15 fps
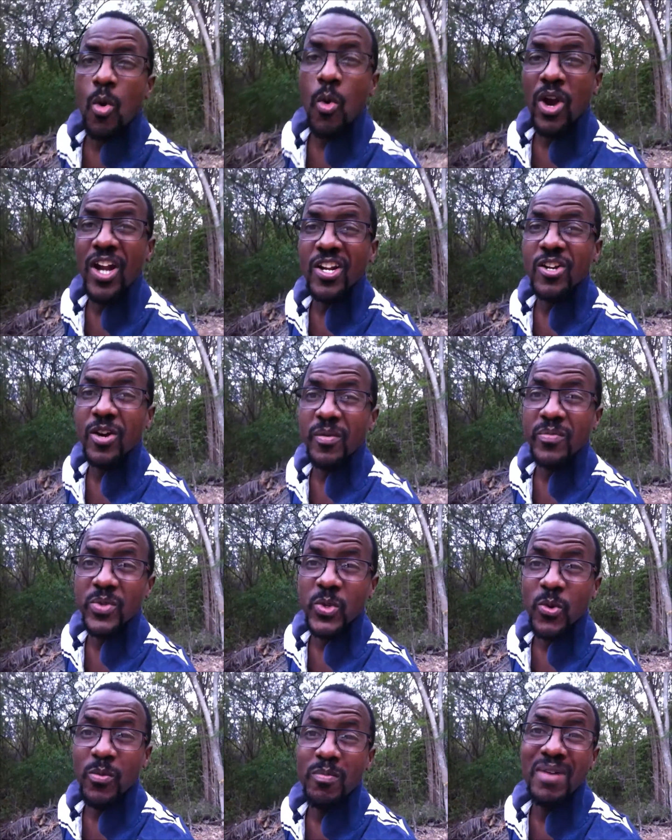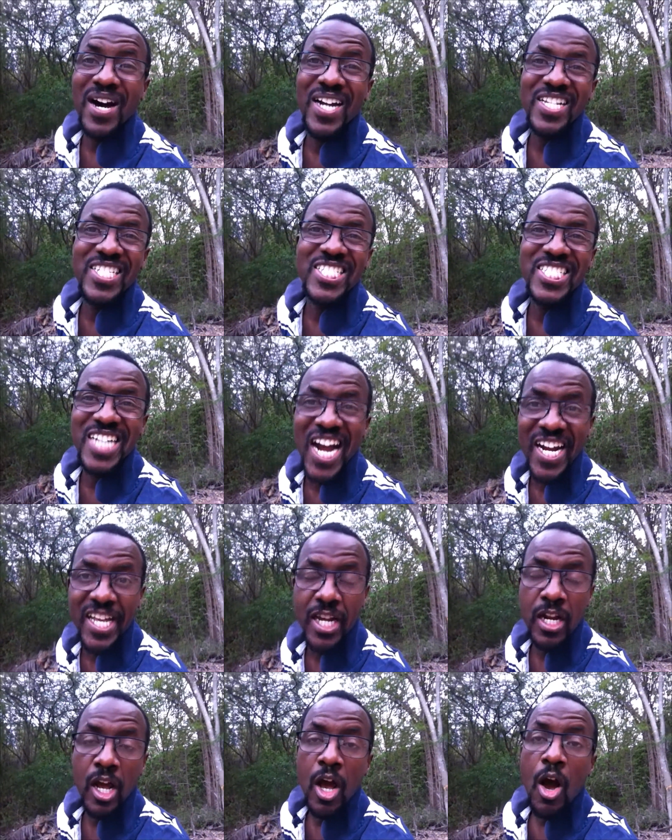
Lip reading: Welcome to my channel.